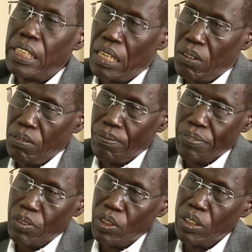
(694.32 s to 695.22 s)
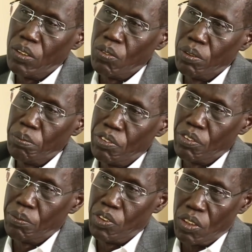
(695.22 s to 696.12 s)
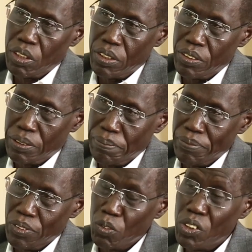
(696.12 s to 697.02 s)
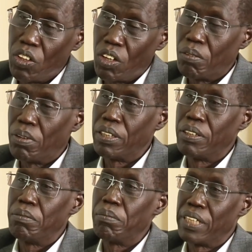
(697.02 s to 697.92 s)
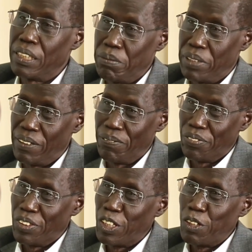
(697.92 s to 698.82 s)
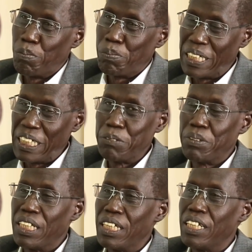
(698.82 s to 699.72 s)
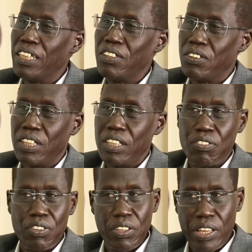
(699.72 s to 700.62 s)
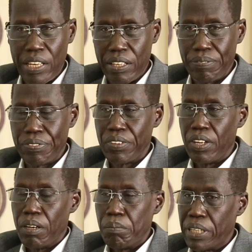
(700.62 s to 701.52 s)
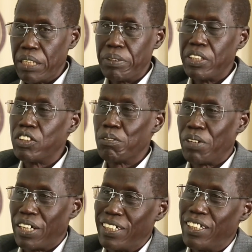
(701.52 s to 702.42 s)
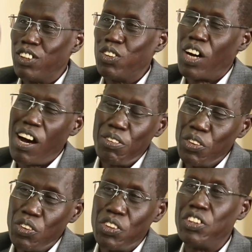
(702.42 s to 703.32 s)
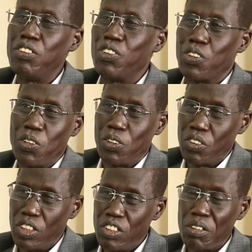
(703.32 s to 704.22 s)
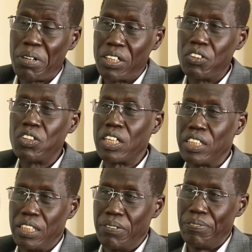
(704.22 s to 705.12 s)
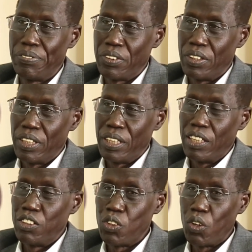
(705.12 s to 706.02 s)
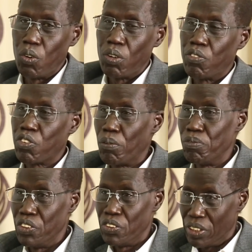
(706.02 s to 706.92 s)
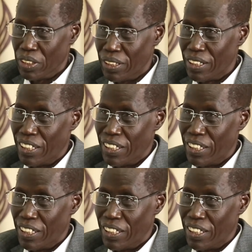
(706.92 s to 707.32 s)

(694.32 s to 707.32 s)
Now, when we move from journalism, we talk about management. Management is a different thing. Management is about, you know, how do you achieve your goals? It's about a strategy. So from vision,